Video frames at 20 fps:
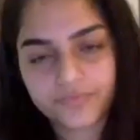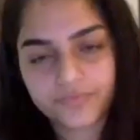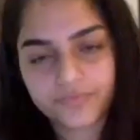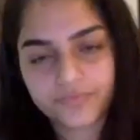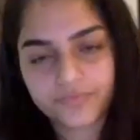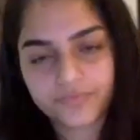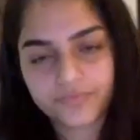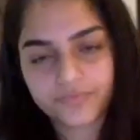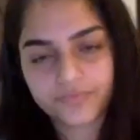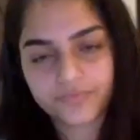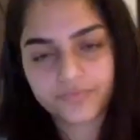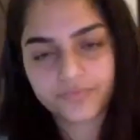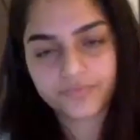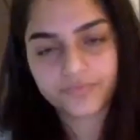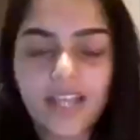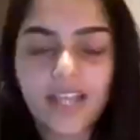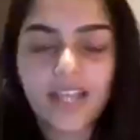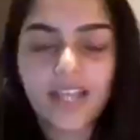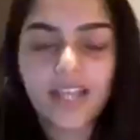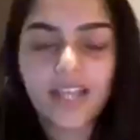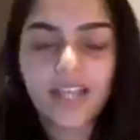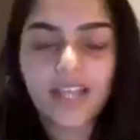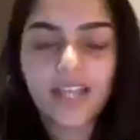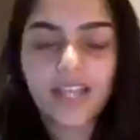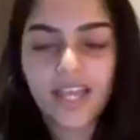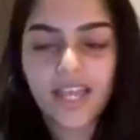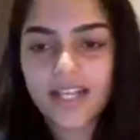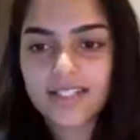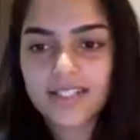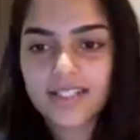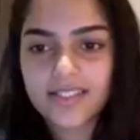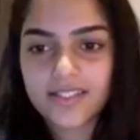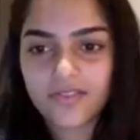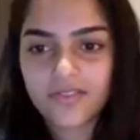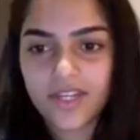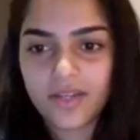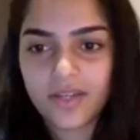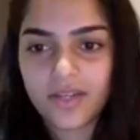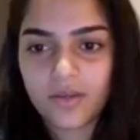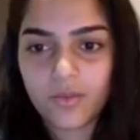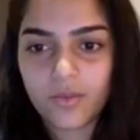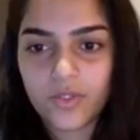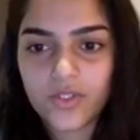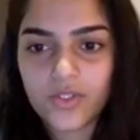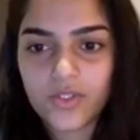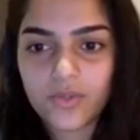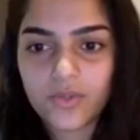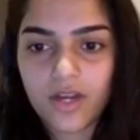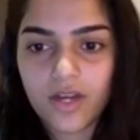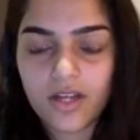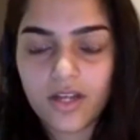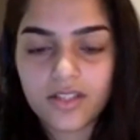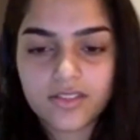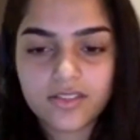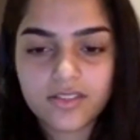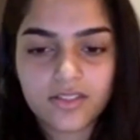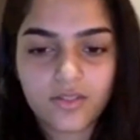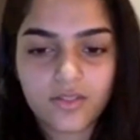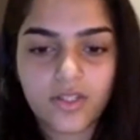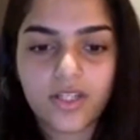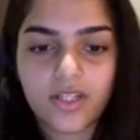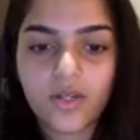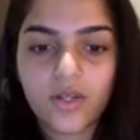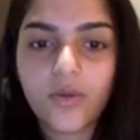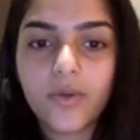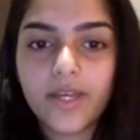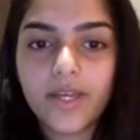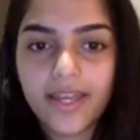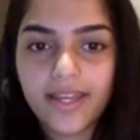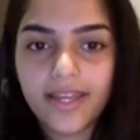If there's anything else, if anyone wants to ask, then go ahead.